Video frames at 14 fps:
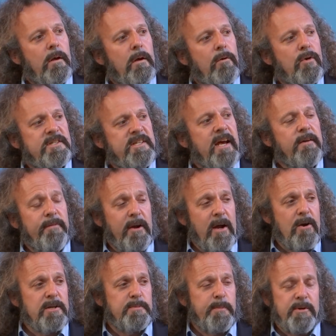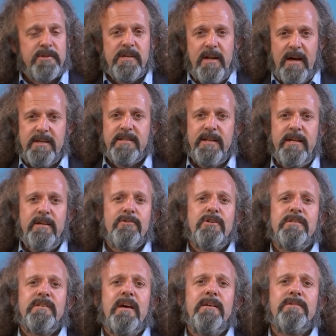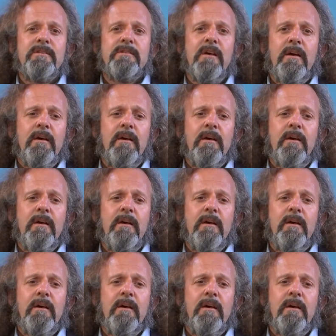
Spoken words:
Christiana Figueres puts it nicely. She says,